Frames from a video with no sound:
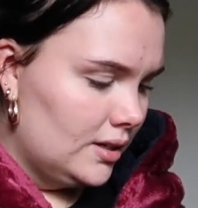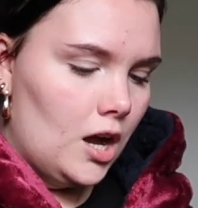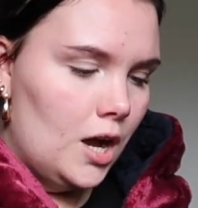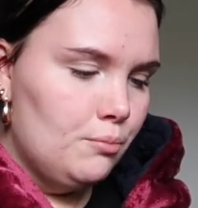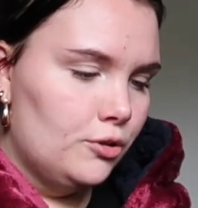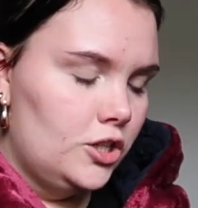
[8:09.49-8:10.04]

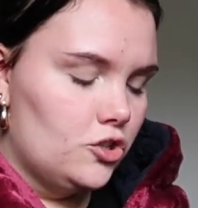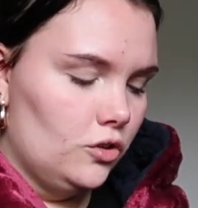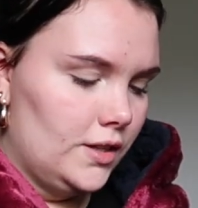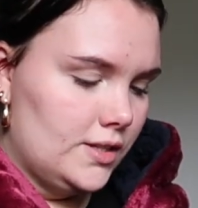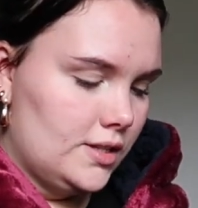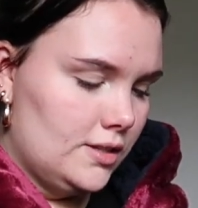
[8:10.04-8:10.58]
I'm pretty sure
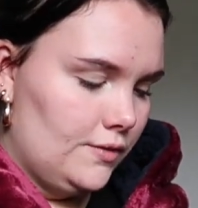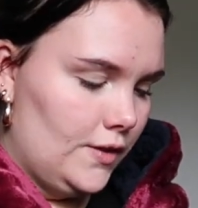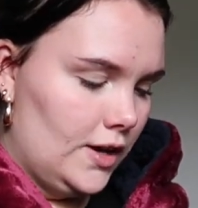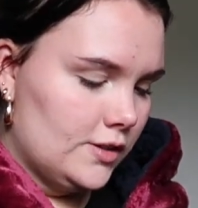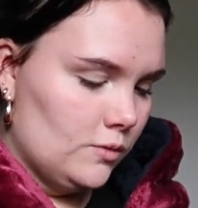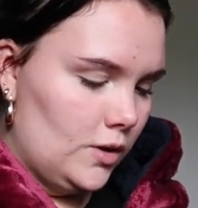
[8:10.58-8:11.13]
this is the
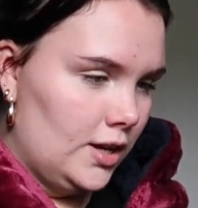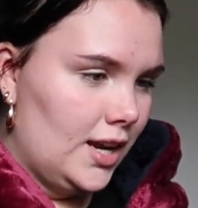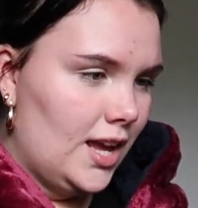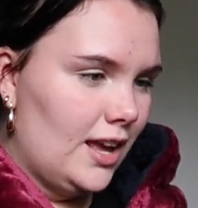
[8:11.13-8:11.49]
first one.